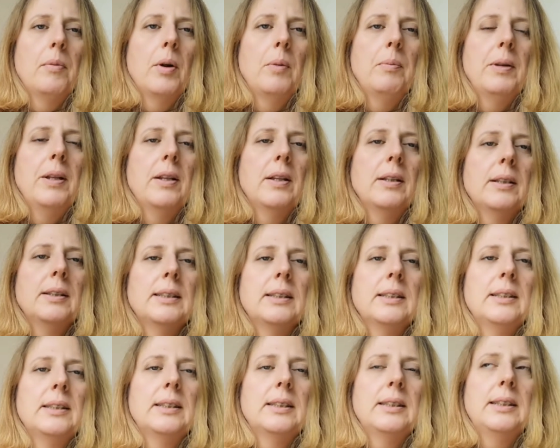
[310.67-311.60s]
probably the
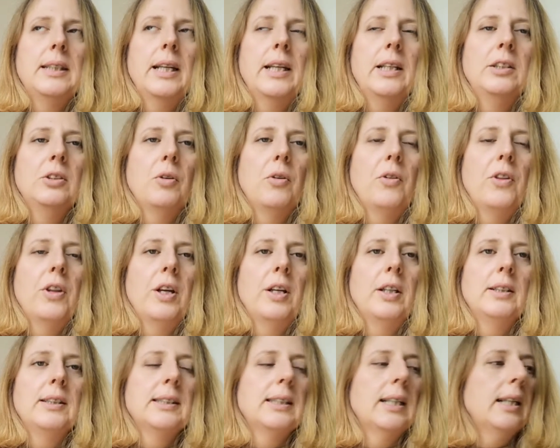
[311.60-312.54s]
second or
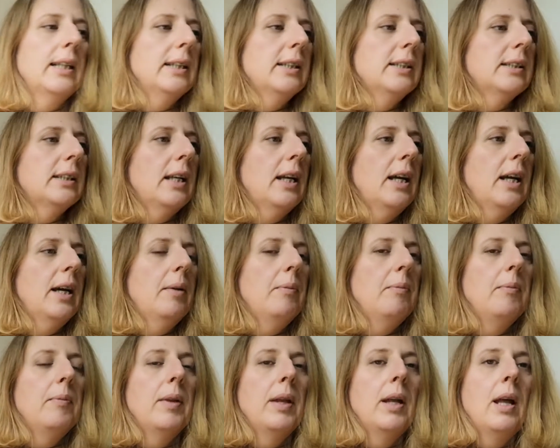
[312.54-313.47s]
third size.
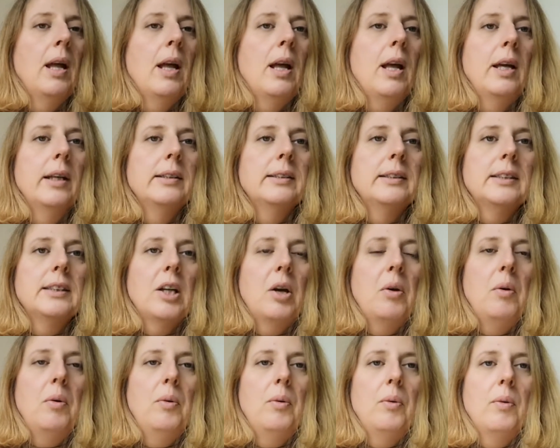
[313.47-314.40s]

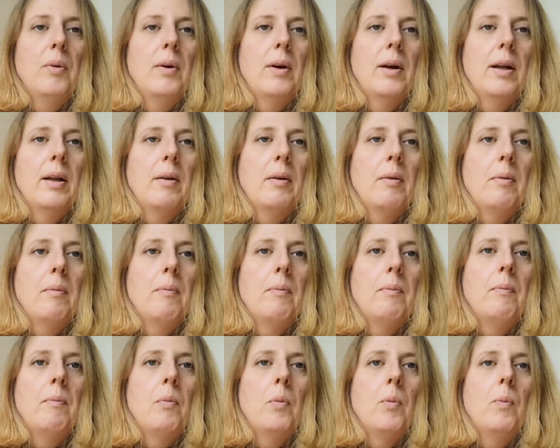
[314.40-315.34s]
So
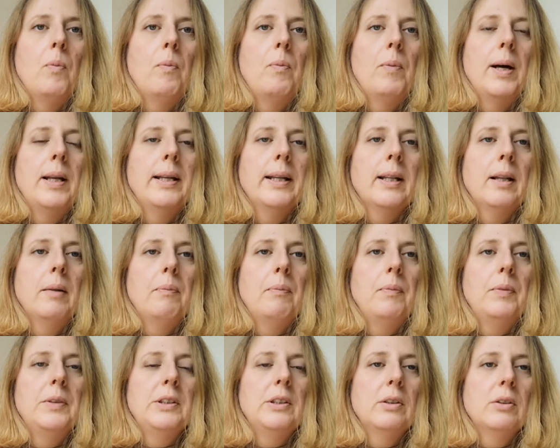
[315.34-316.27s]
my
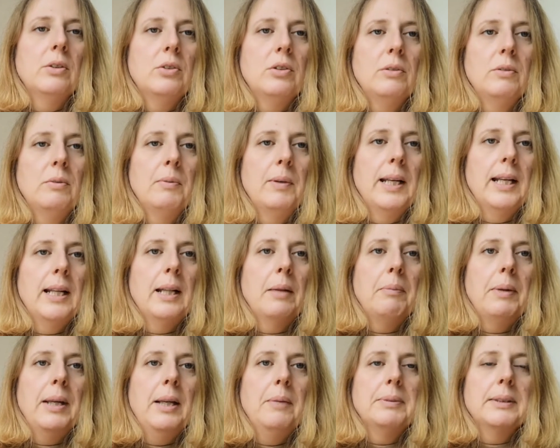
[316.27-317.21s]
little
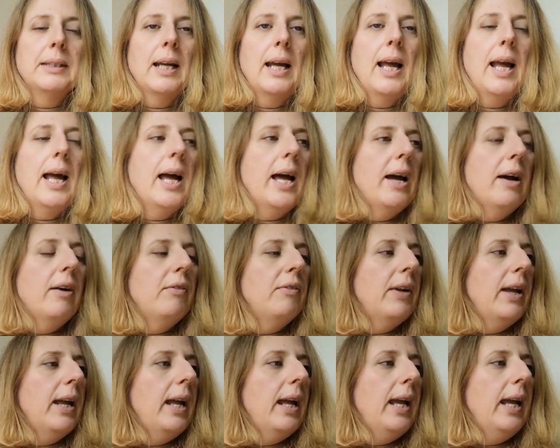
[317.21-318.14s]
peeps
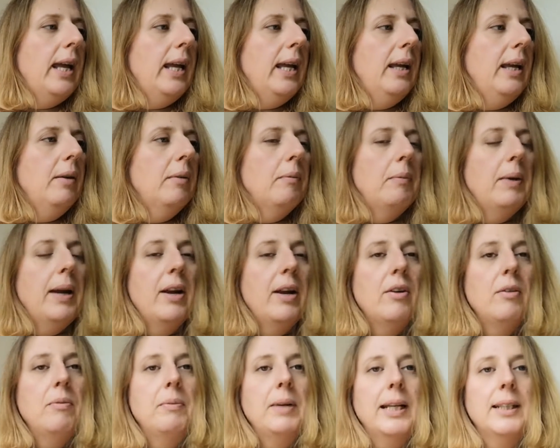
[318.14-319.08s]
have a
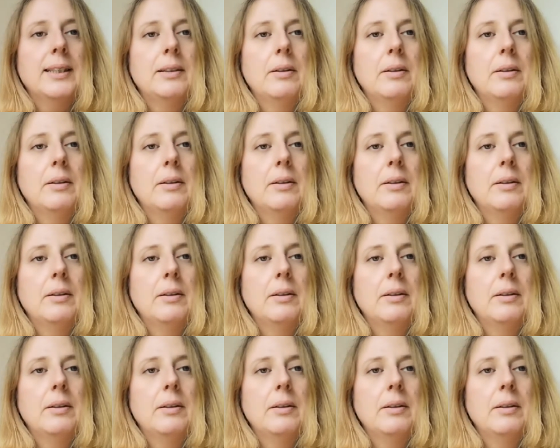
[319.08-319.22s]
pair